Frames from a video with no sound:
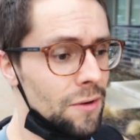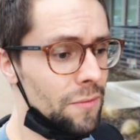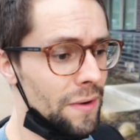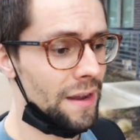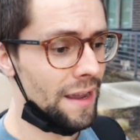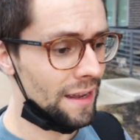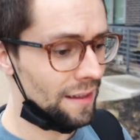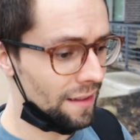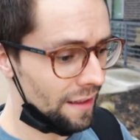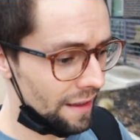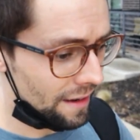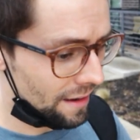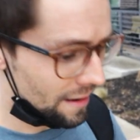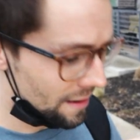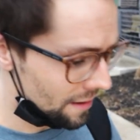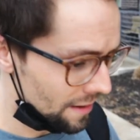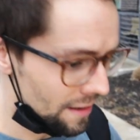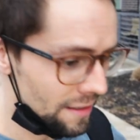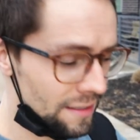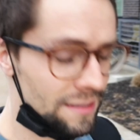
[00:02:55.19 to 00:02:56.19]
we had
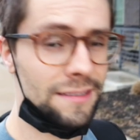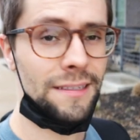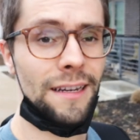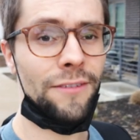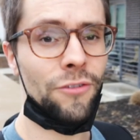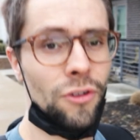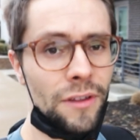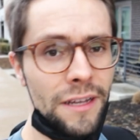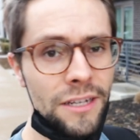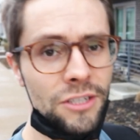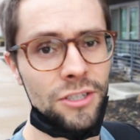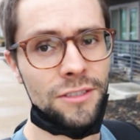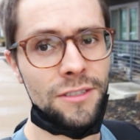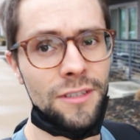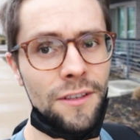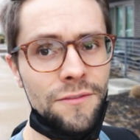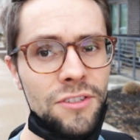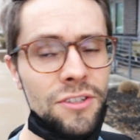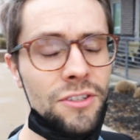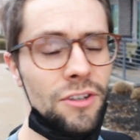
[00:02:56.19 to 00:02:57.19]
like several inches
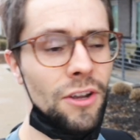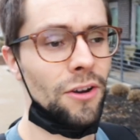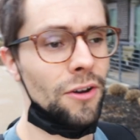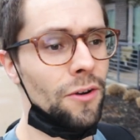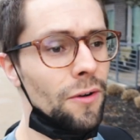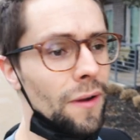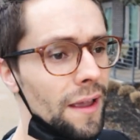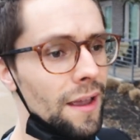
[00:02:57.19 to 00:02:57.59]
of snow,